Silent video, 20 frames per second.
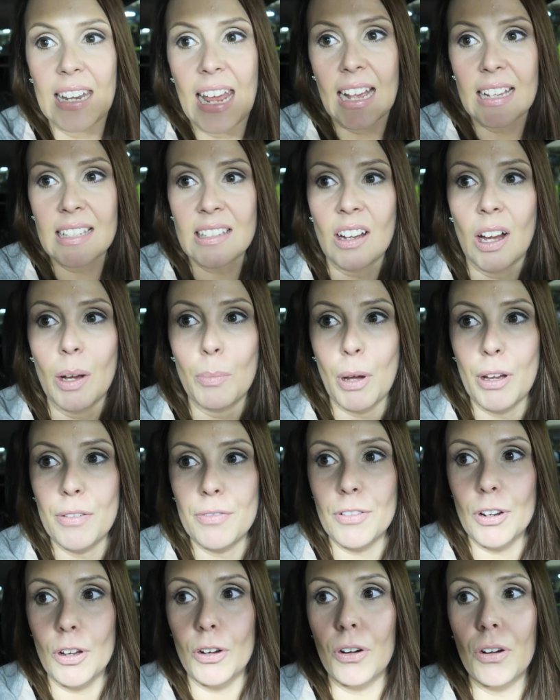next time I
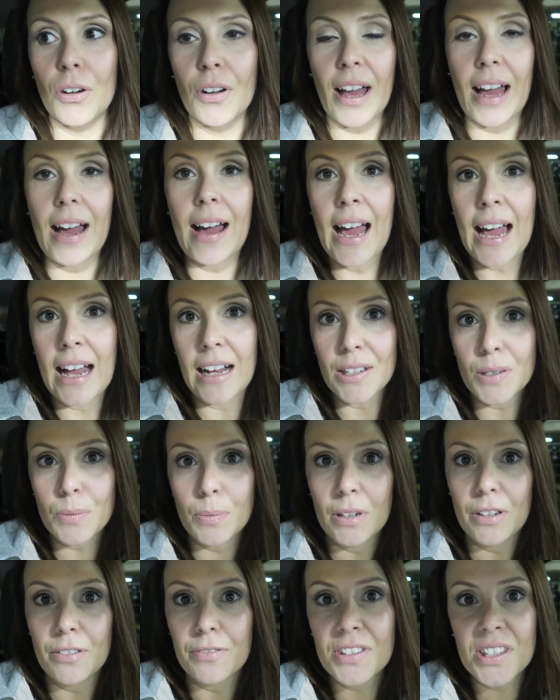vlog, our house
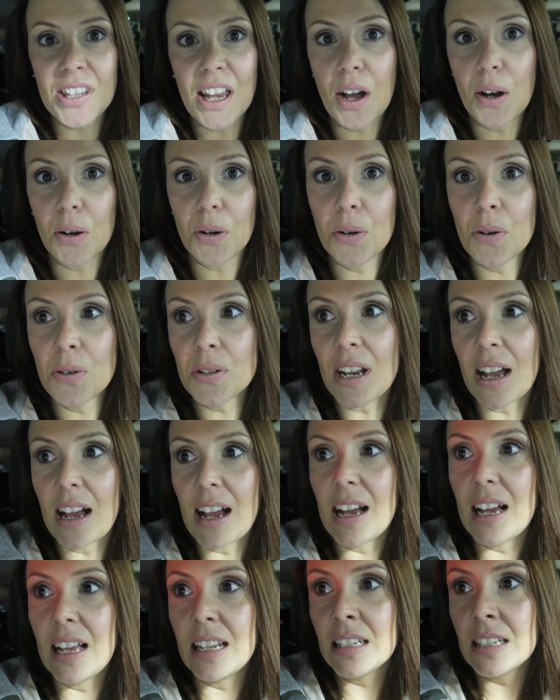will have sold
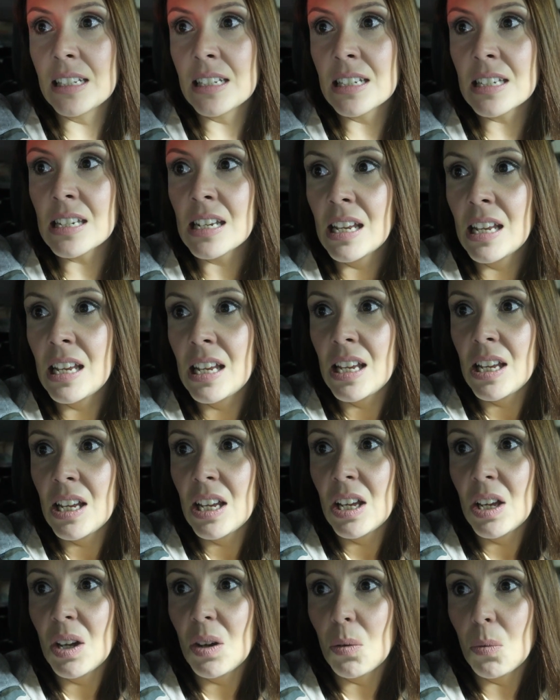and
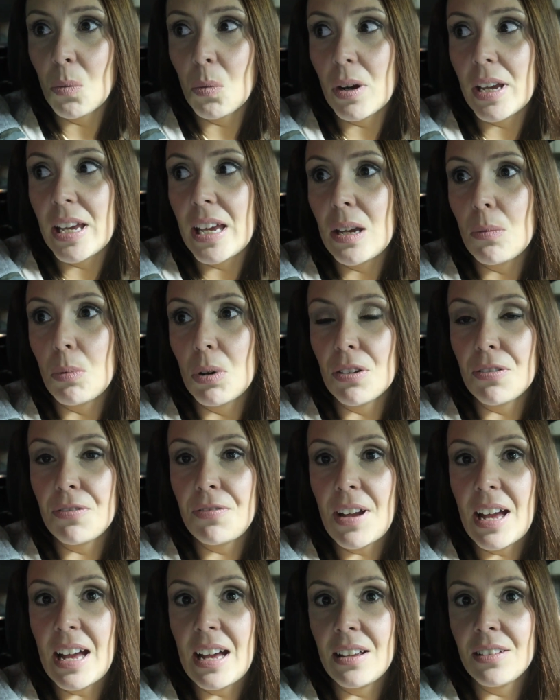we will
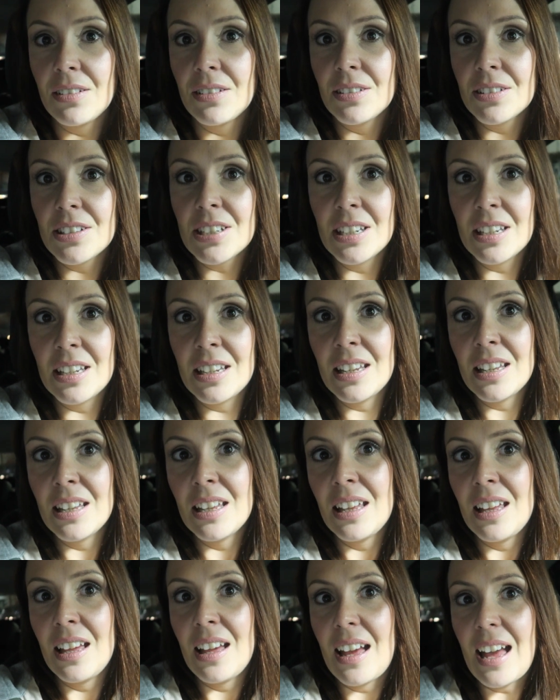have found
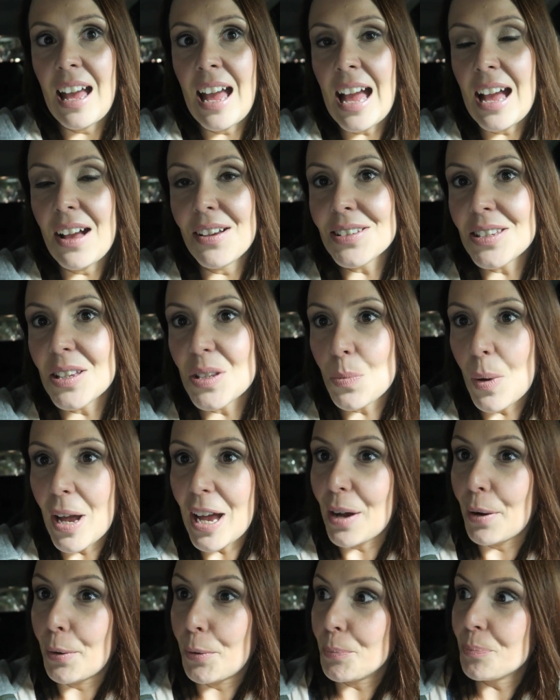a house as
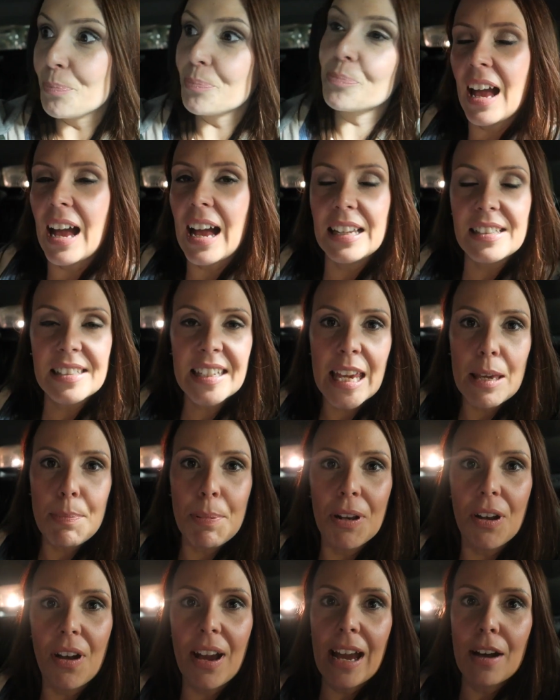well. And
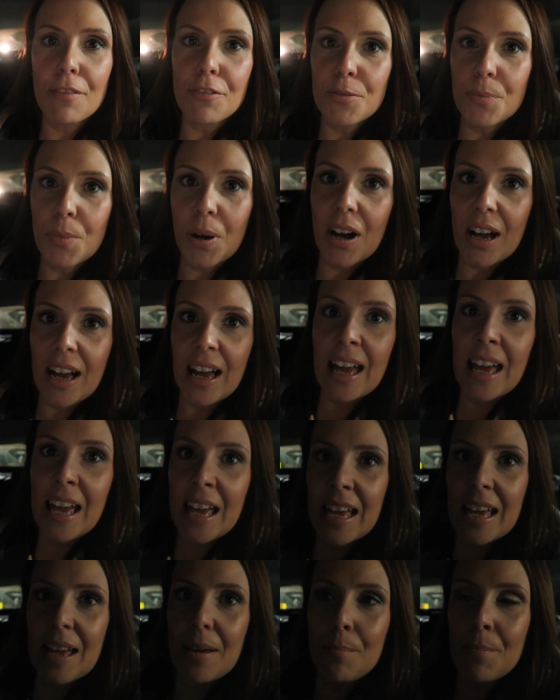keep an eye out for
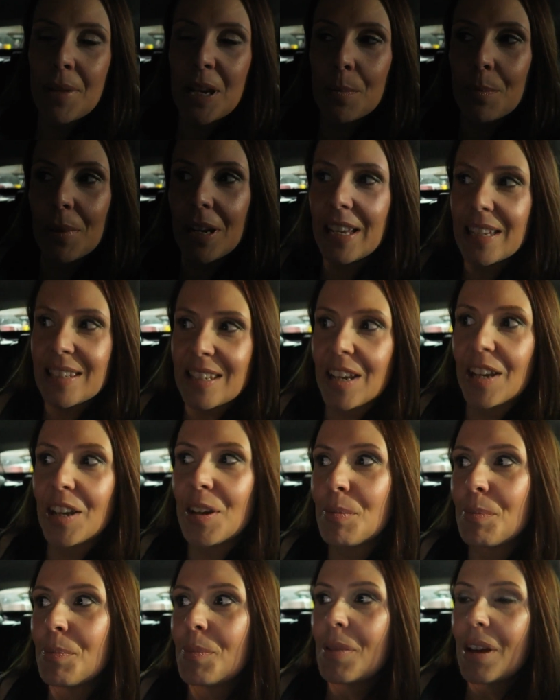my
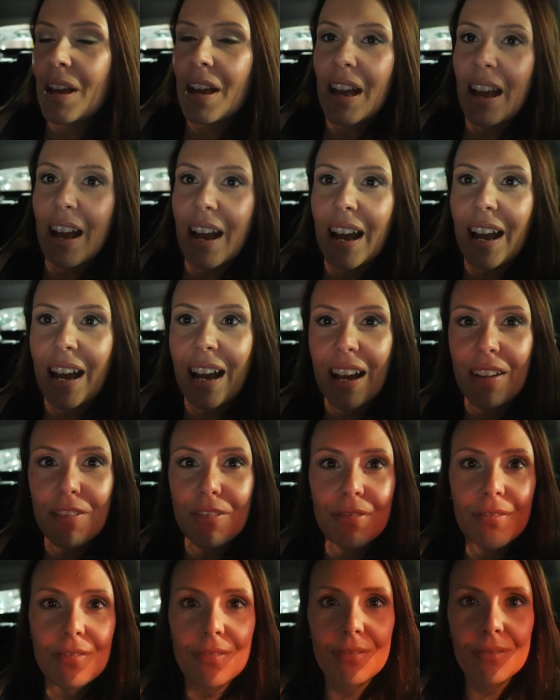minimalism
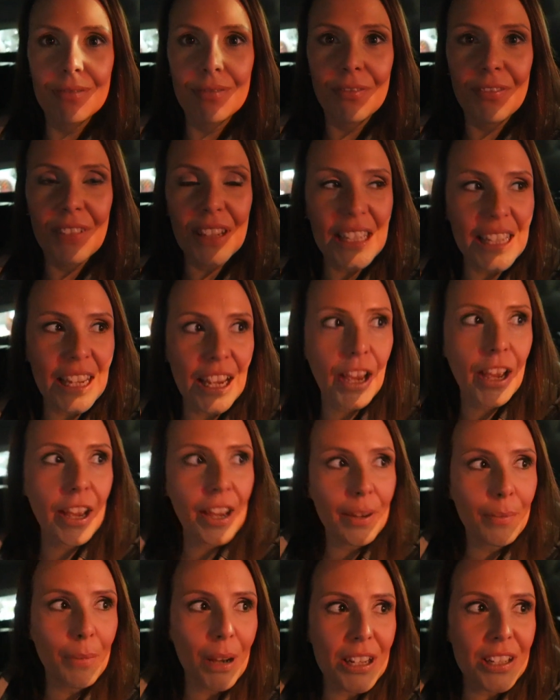
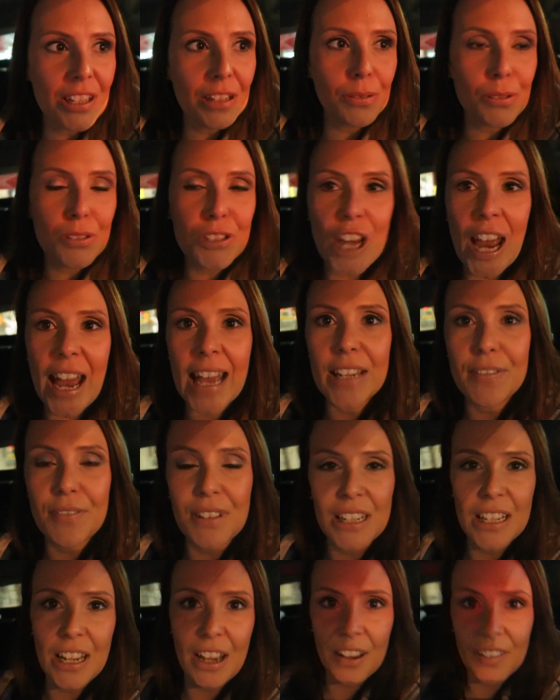video, my little chatty
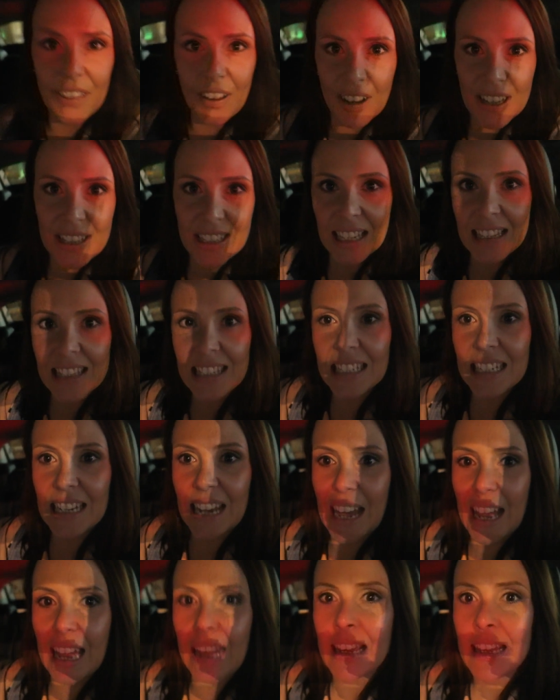video that I done
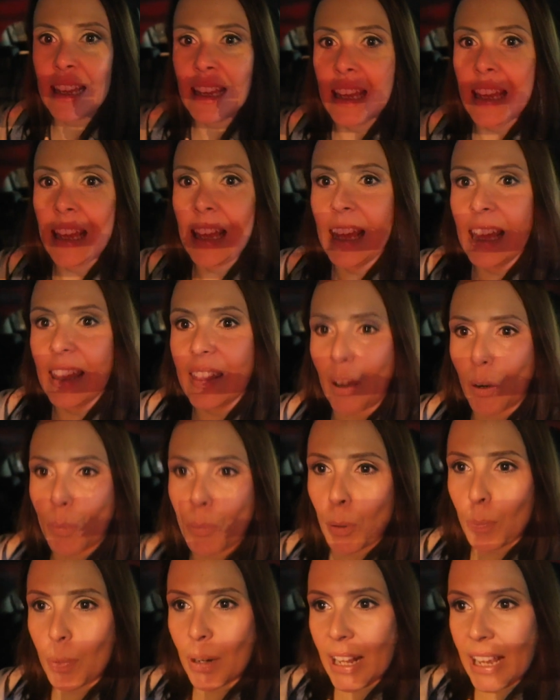today. That will
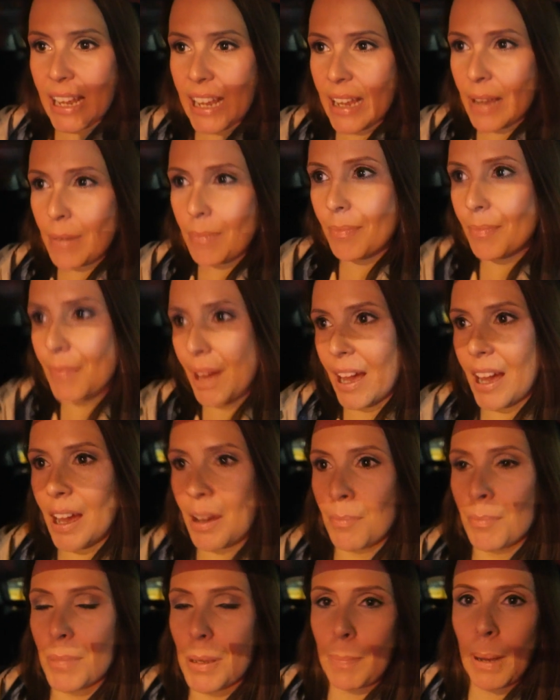probably
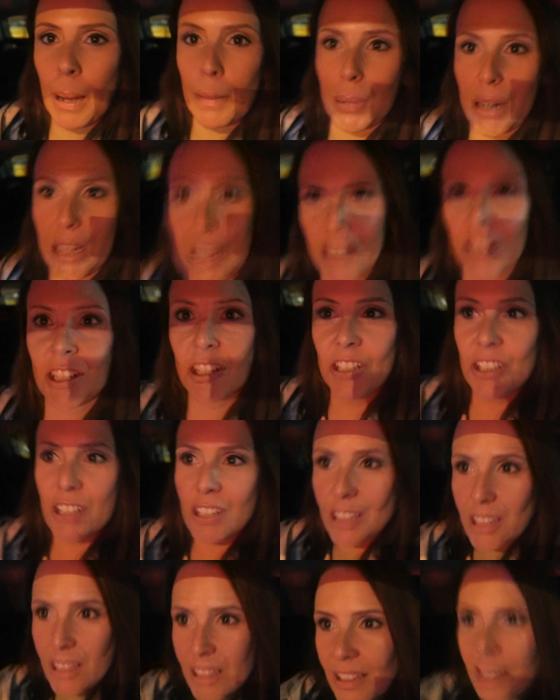be published
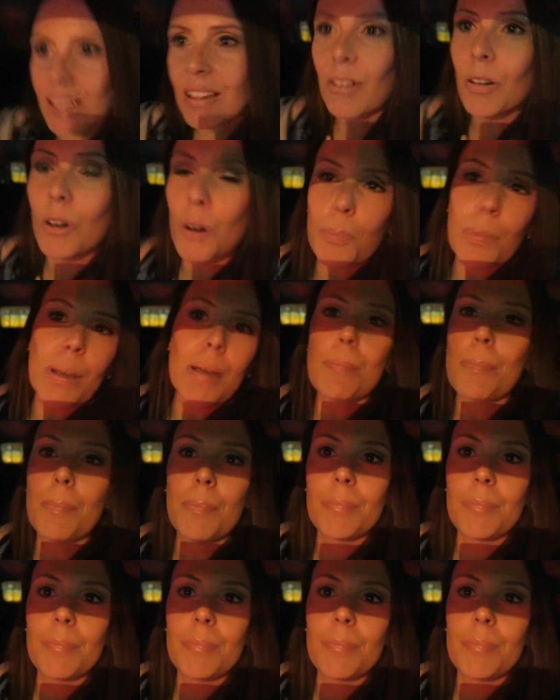or be